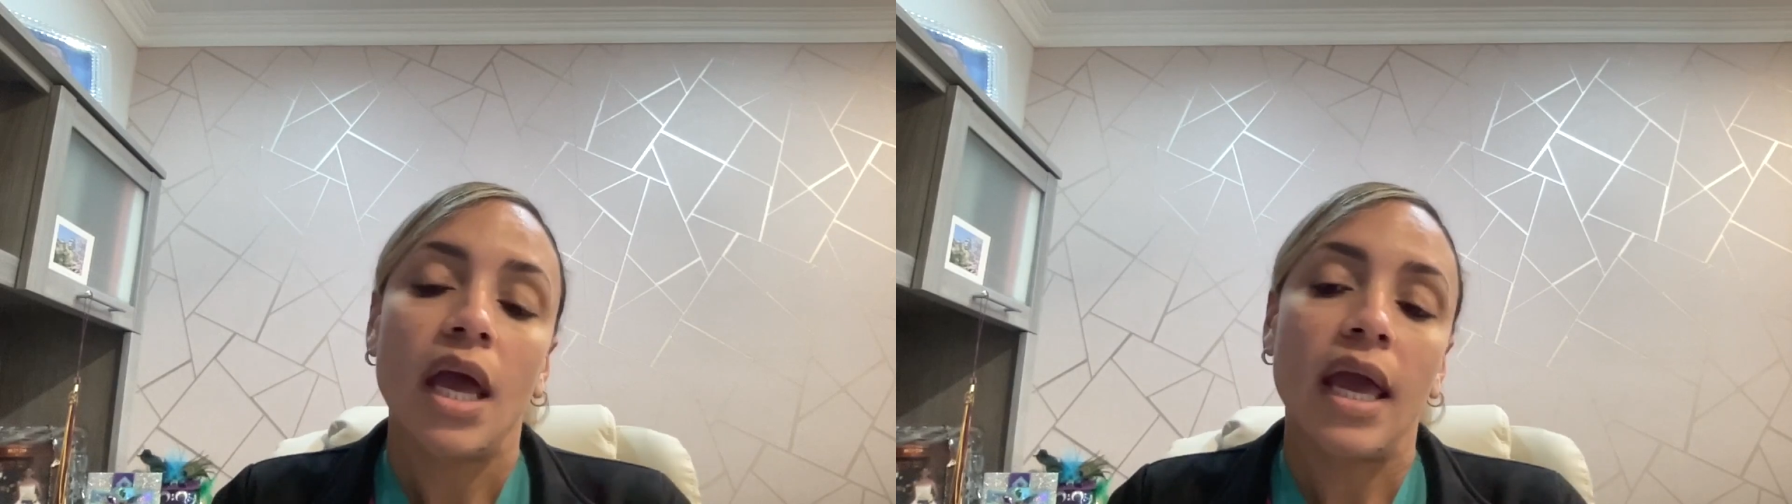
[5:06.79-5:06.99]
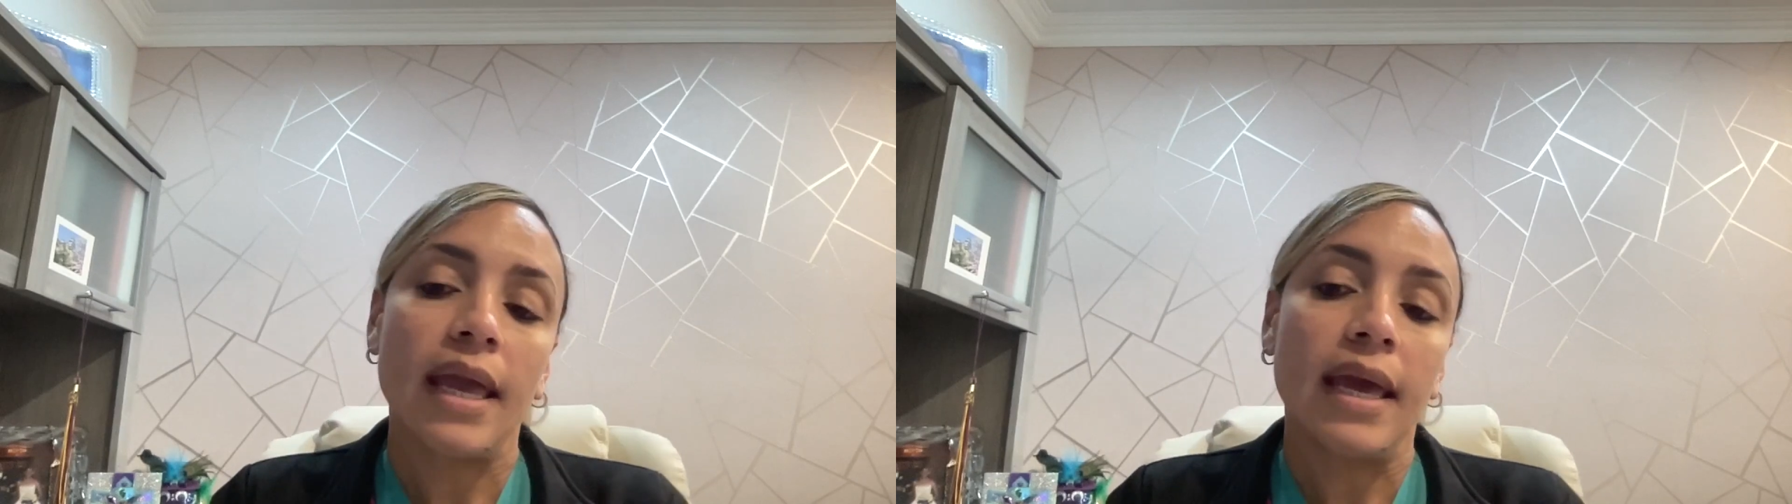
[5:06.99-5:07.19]

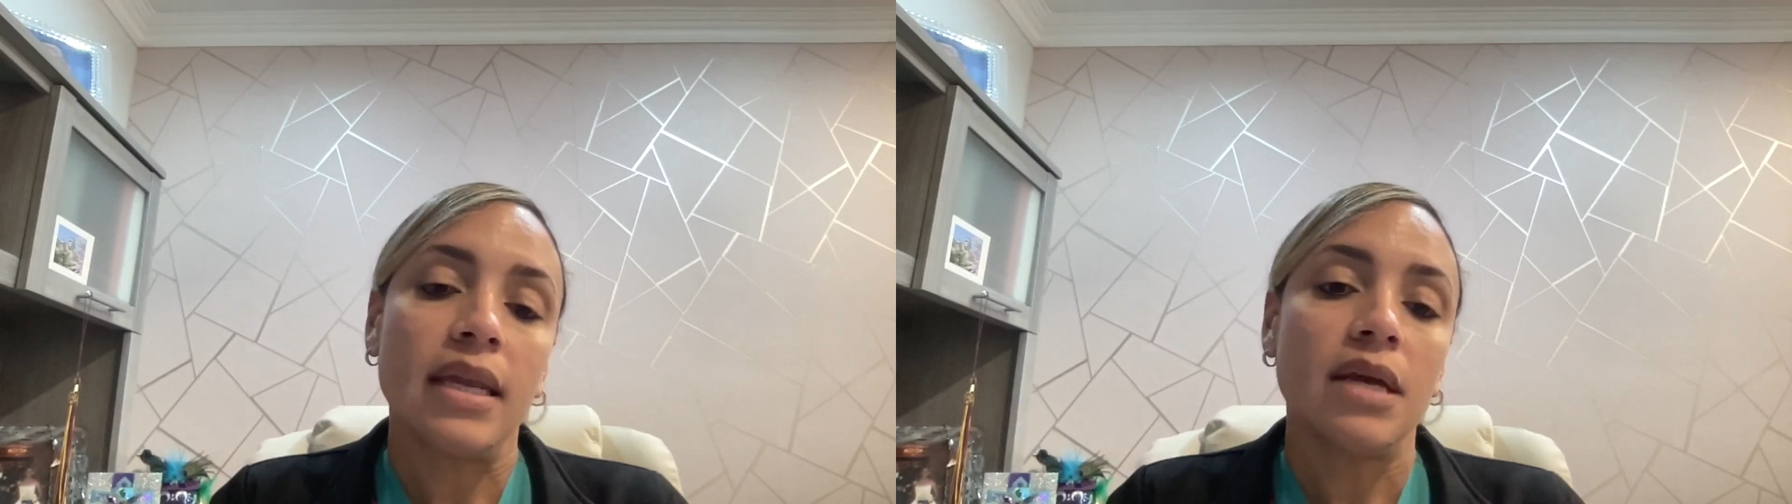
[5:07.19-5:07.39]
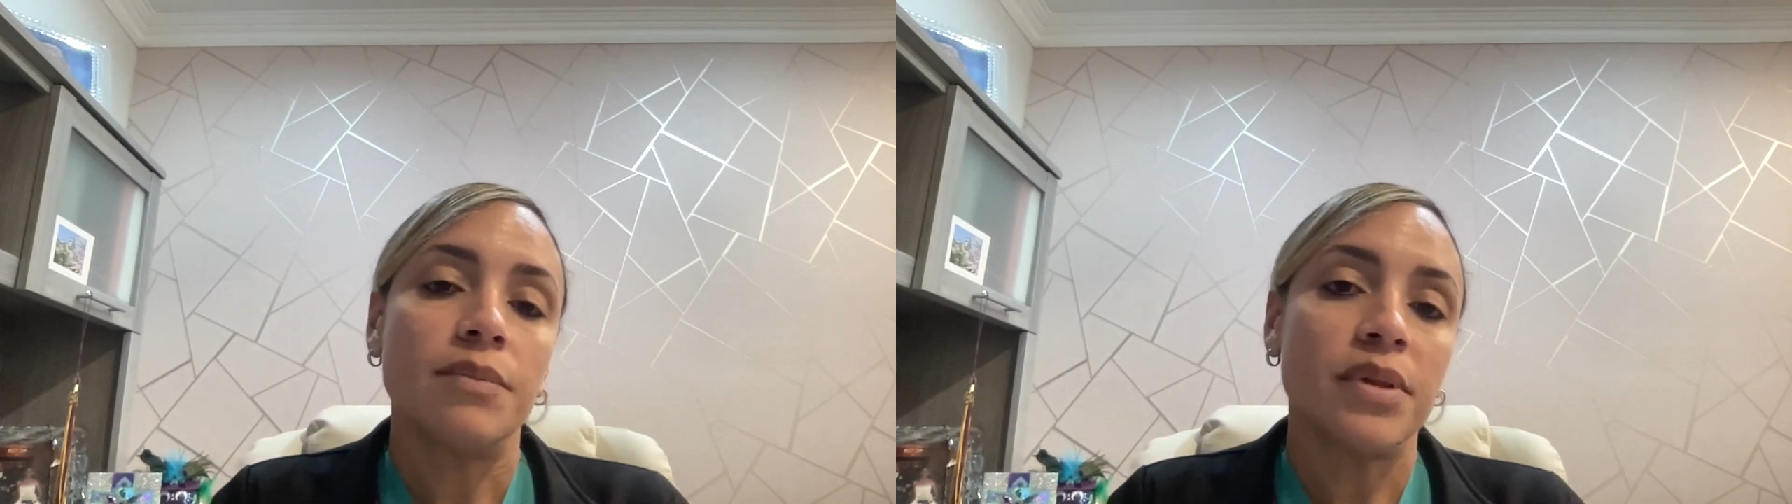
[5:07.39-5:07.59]

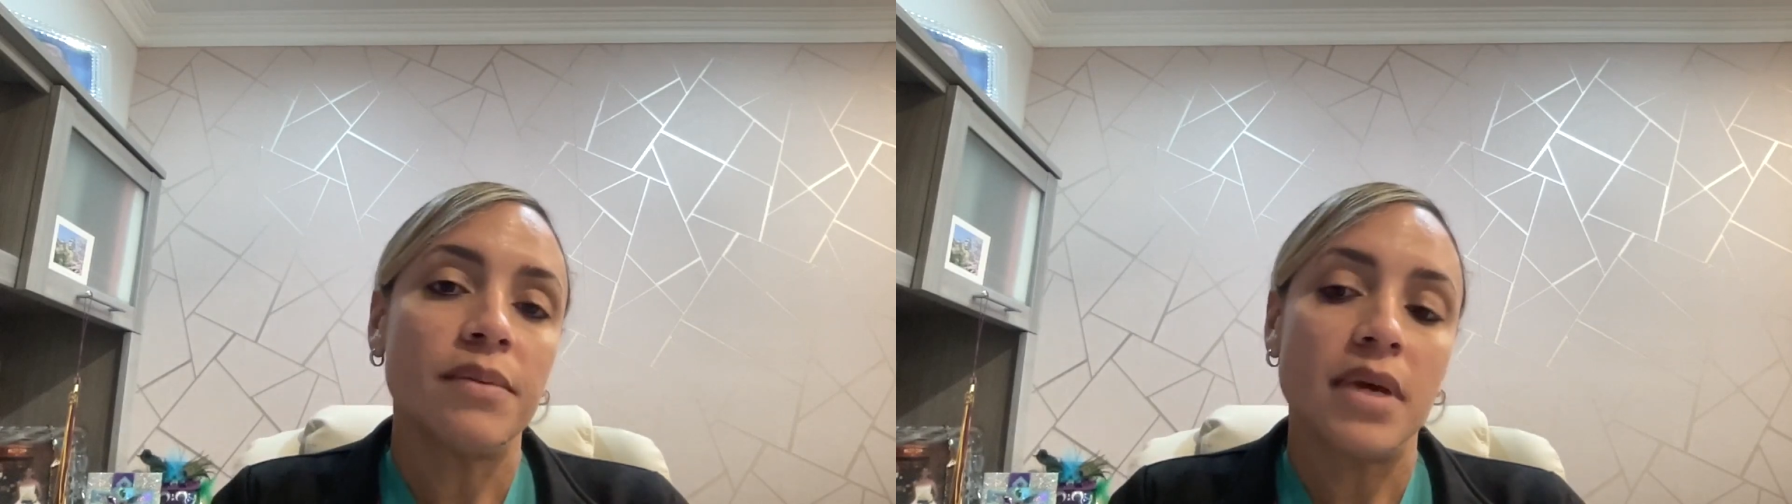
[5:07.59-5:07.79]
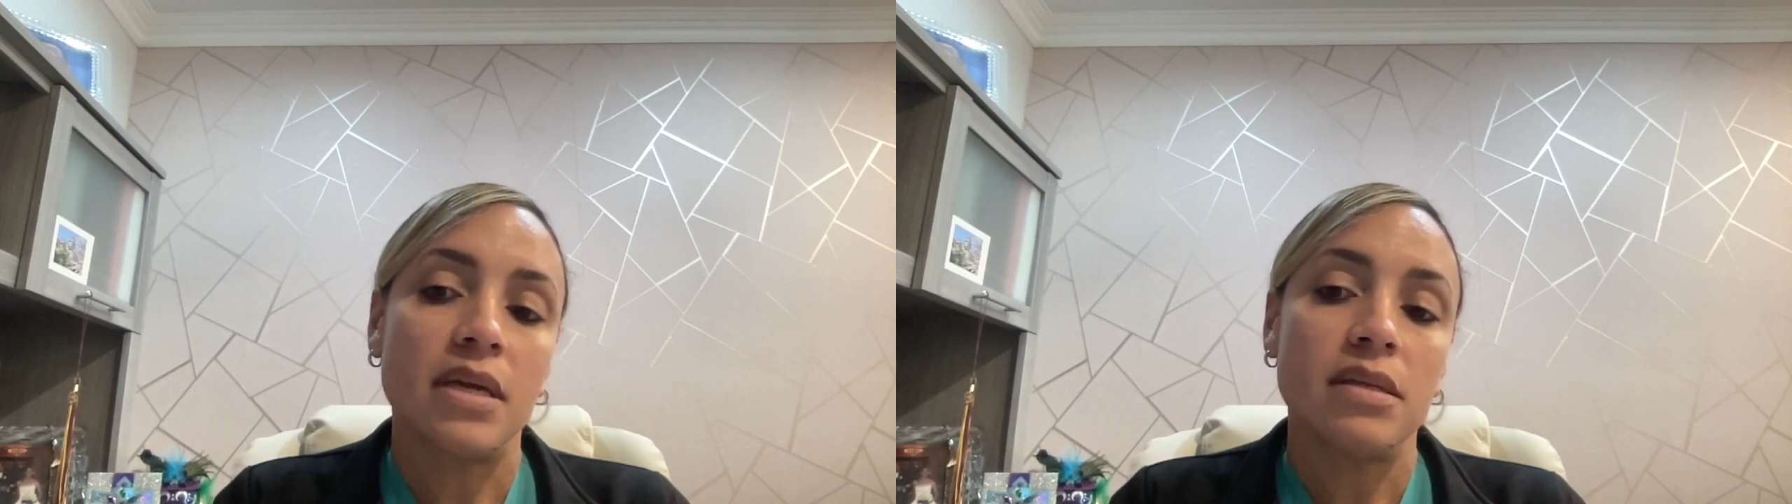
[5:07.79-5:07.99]
and
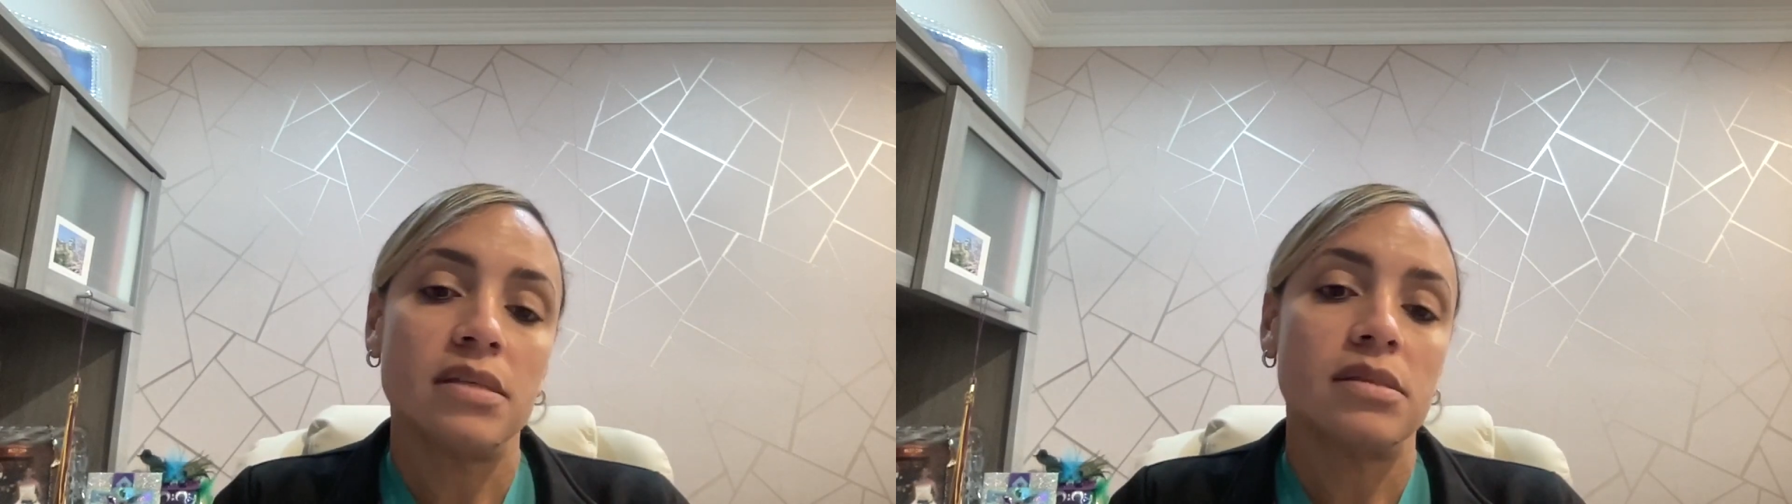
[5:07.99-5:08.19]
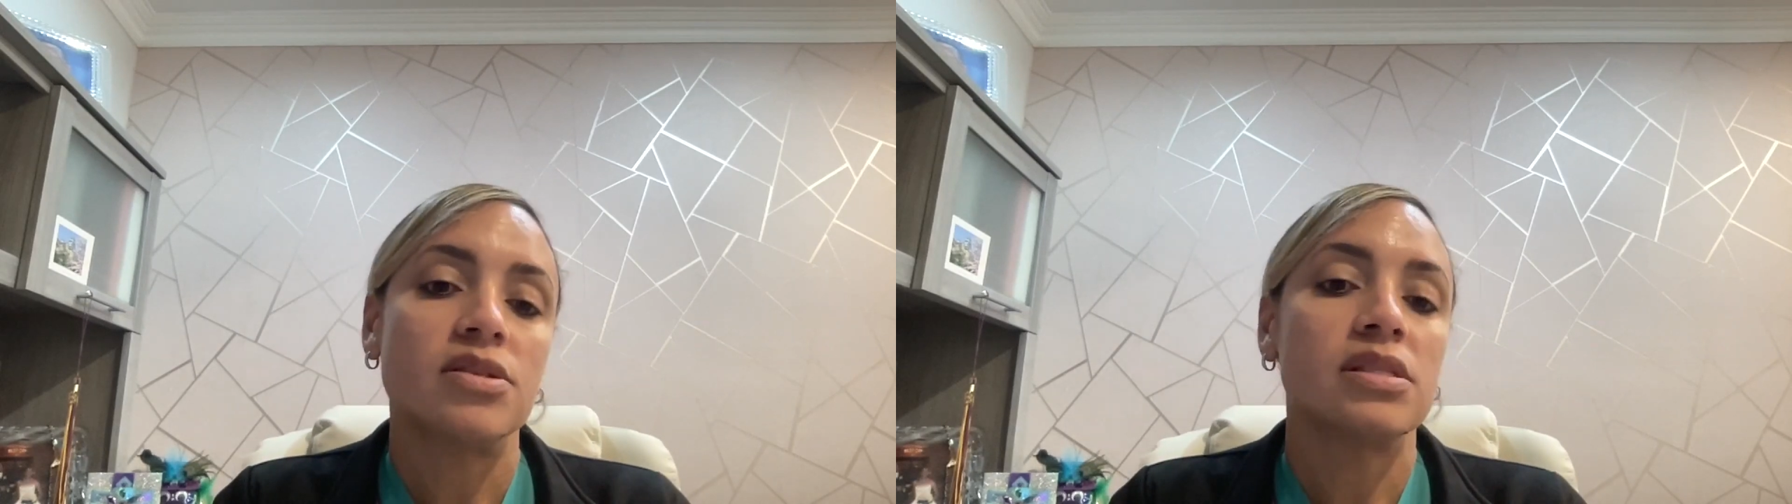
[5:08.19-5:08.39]
implement
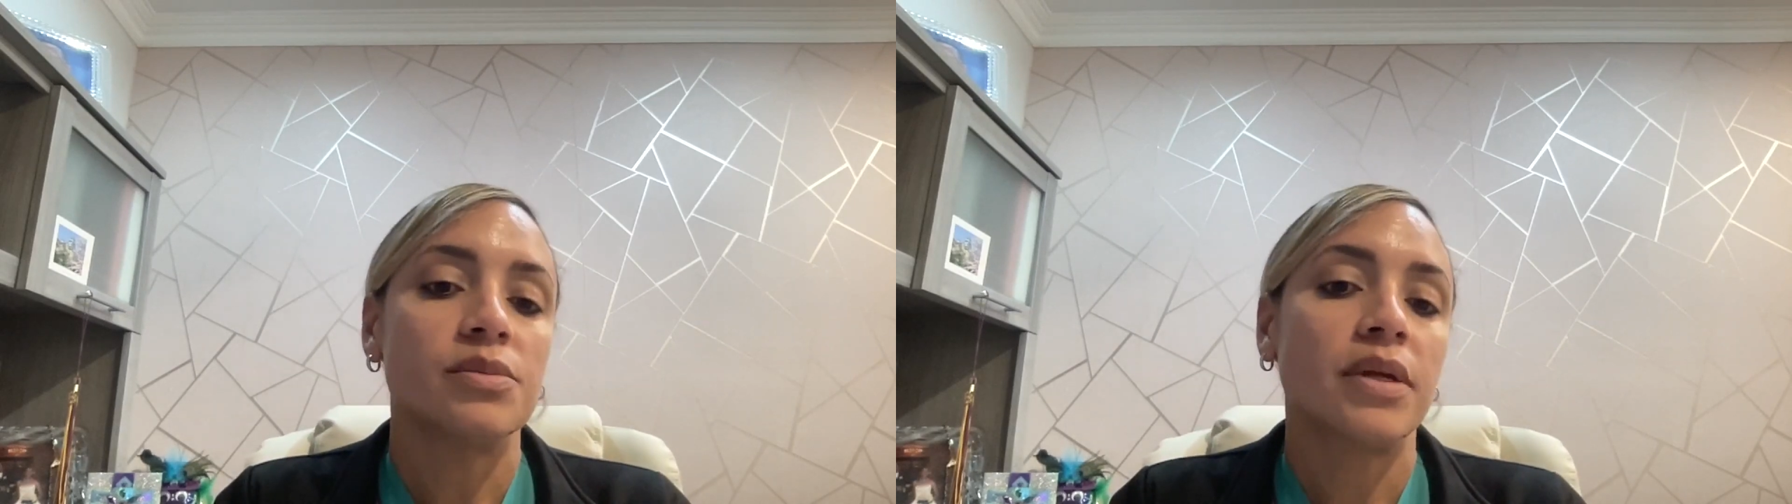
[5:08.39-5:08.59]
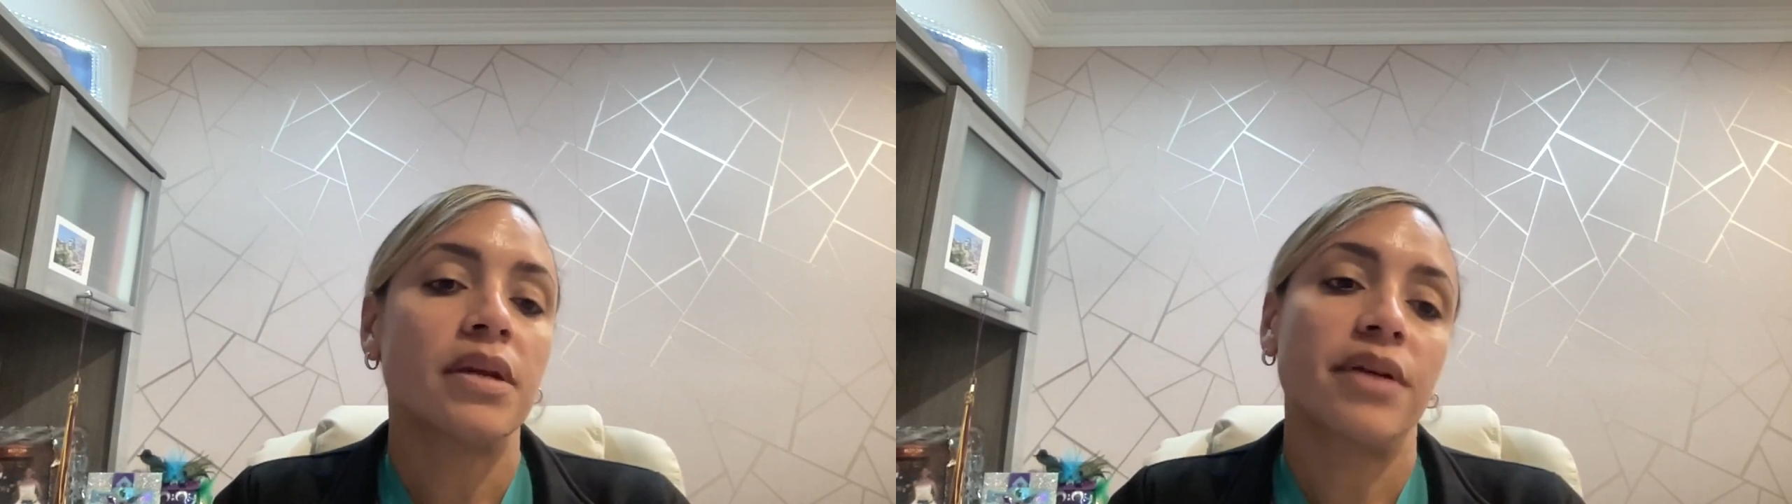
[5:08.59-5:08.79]

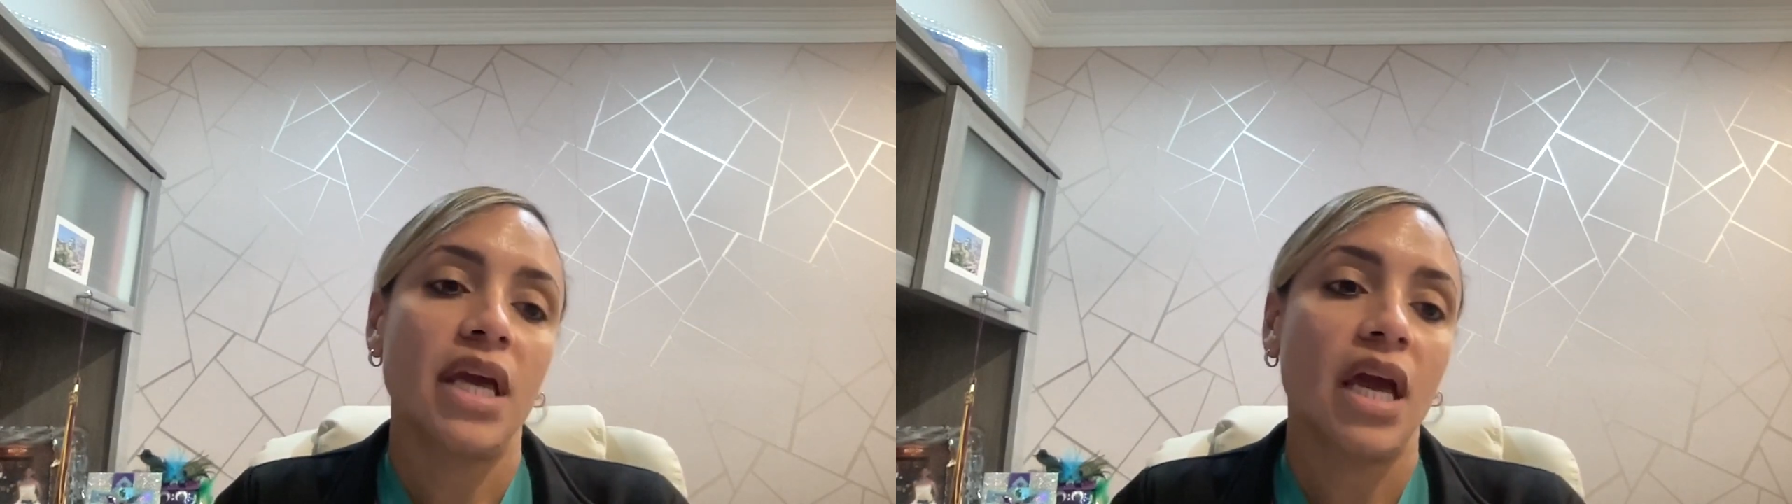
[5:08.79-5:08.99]
interdisciplinary